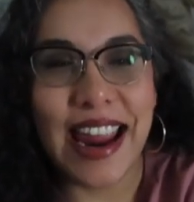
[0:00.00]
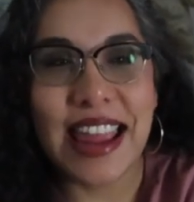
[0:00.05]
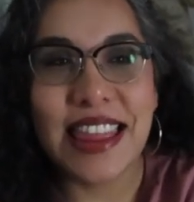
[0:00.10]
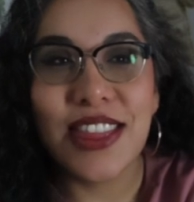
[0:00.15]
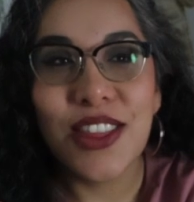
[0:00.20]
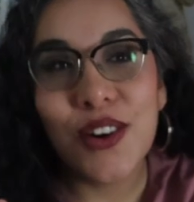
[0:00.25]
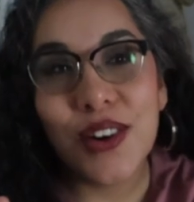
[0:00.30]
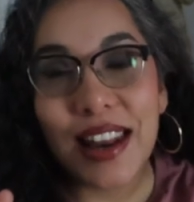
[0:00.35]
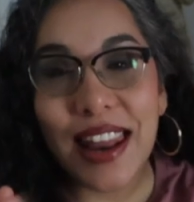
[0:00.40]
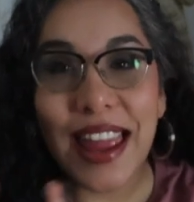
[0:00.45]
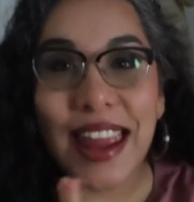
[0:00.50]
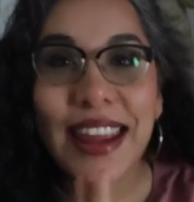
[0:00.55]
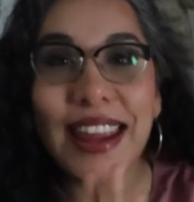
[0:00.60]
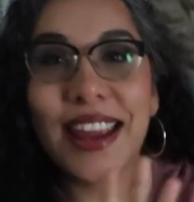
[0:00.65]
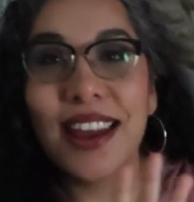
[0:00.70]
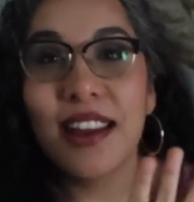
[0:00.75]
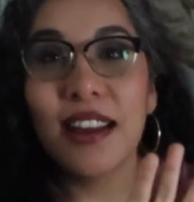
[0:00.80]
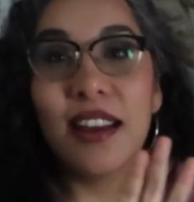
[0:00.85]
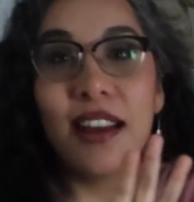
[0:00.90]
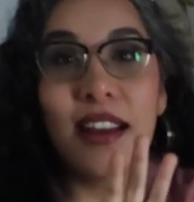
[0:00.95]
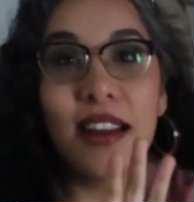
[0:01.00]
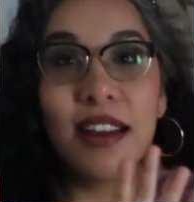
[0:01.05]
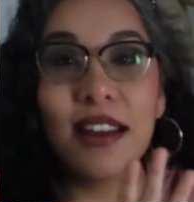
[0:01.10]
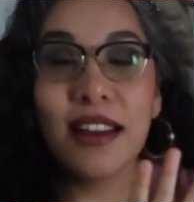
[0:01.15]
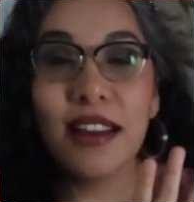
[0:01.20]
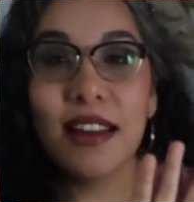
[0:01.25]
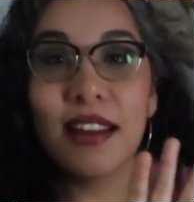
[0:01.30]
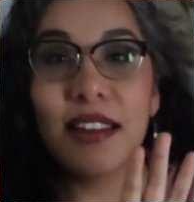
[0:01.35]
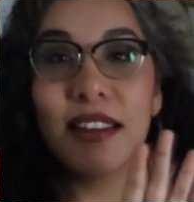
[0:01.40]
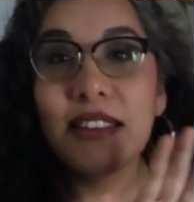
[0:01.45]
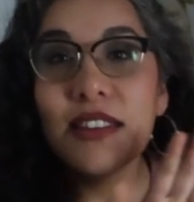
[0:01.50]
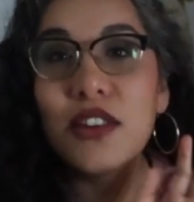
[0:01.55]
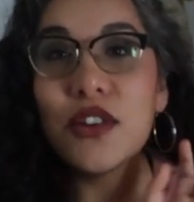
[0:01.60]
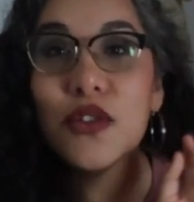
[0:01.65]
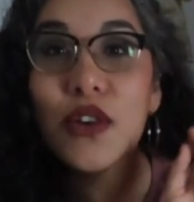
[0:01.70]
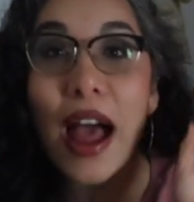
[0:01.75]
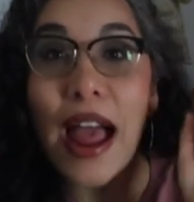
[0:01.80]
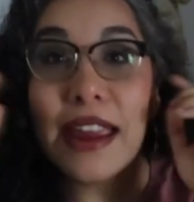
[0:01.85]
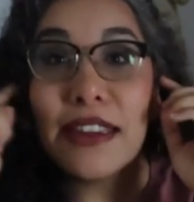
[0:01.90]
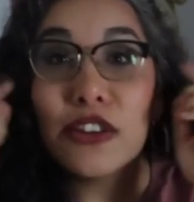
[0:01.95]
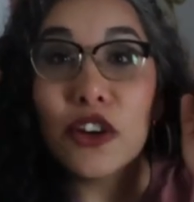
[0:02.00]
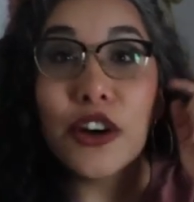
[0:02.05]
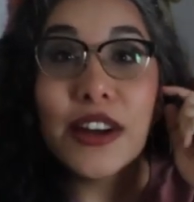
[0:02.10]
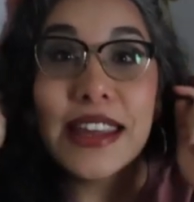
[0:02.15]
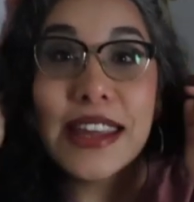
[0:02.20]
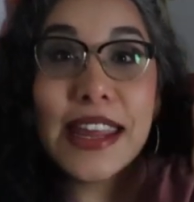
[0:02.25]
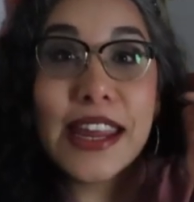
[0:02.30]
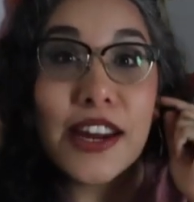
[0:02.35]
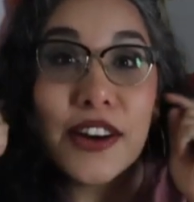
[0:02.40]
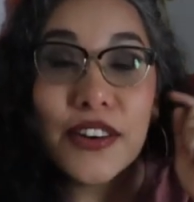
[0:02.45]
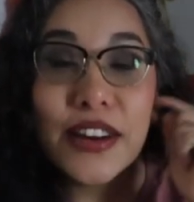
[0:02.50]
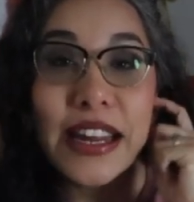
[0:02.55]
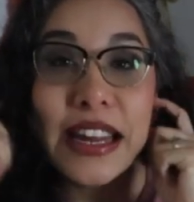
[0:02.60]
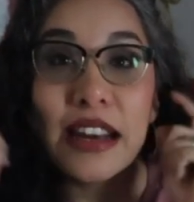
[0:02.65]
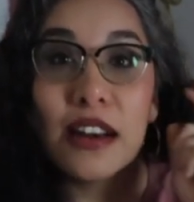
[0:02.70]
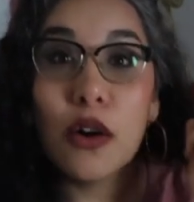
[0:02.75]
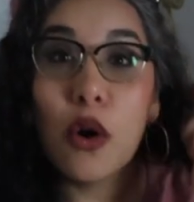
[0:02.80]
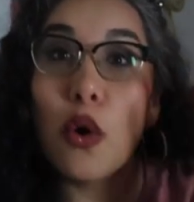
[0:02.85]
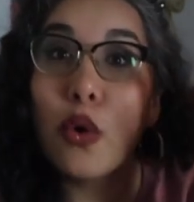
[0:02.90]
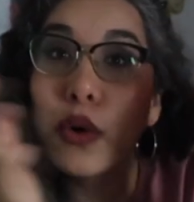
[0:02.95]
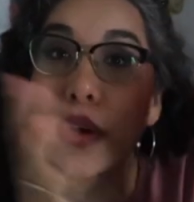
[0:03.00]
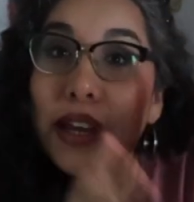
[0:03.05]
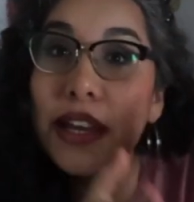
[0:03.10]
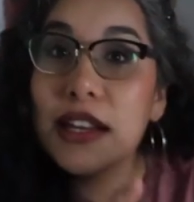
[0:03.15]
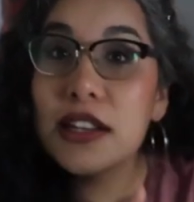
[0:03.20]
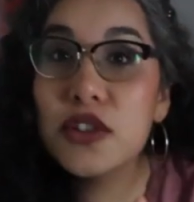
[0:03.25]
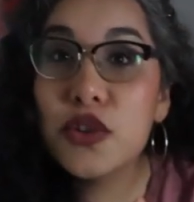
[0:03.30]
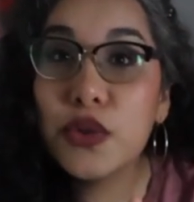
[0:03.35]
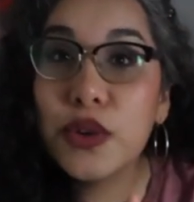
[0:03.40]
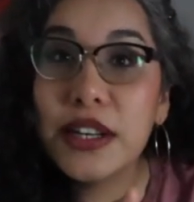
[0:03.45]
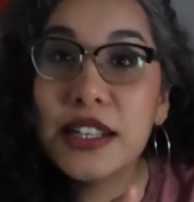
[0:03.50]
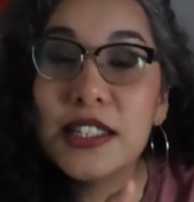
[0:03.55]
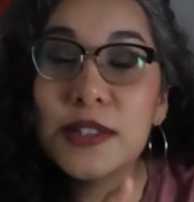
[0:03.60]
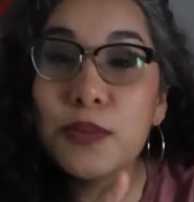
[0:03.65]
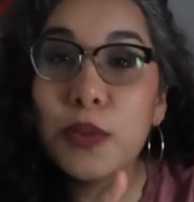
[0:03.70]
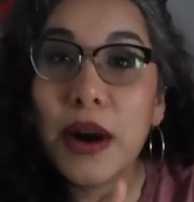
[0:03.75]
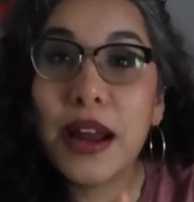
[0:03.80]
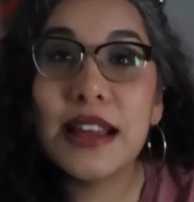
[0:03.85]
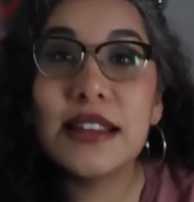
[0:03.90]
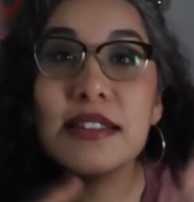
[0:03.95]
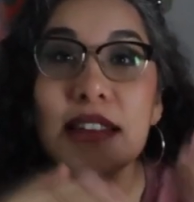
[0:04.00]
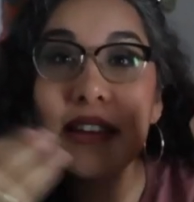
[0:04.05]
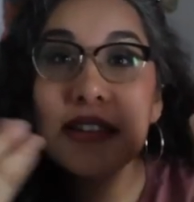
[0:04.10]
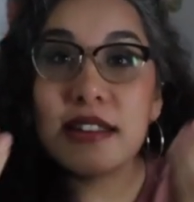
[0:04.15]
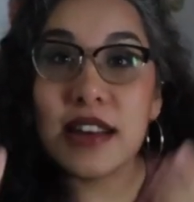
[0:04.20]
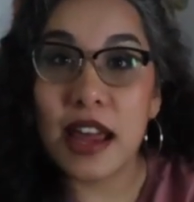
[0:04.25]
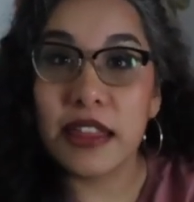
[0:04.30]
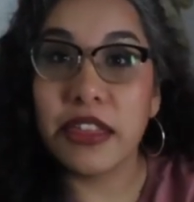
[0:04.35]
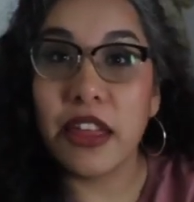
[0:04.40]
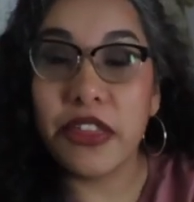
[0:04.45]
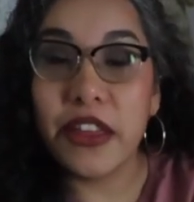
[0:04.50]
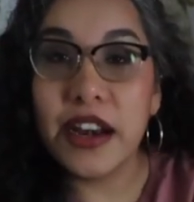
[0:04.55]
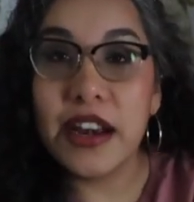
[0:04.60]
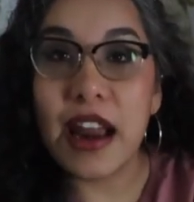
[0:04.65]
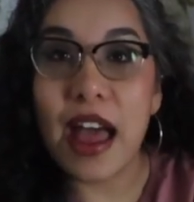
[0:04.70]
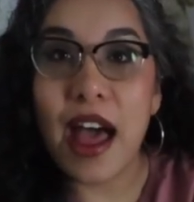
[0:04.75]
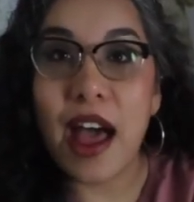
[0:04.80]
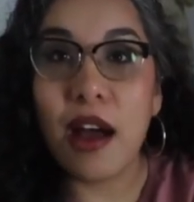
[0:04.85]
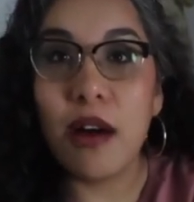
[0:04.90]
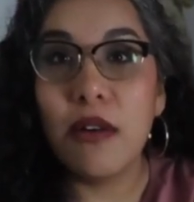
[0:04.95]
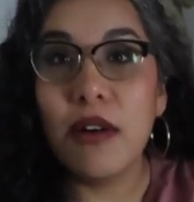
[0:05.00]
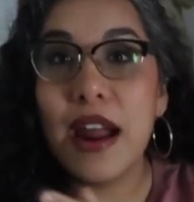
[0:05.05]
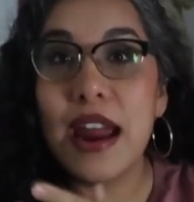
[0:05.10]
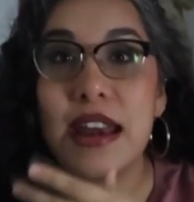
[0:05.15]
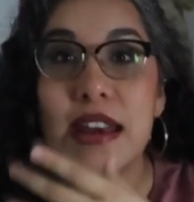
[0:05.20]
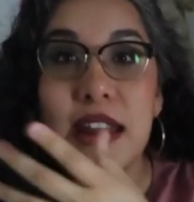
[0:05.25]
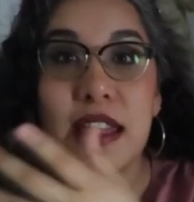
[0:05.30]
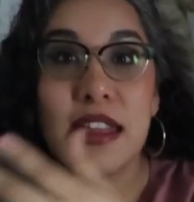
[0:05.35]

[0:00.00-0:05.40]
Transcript: and they're like, you, I start hearing Oriental Express, Death on the Nile, and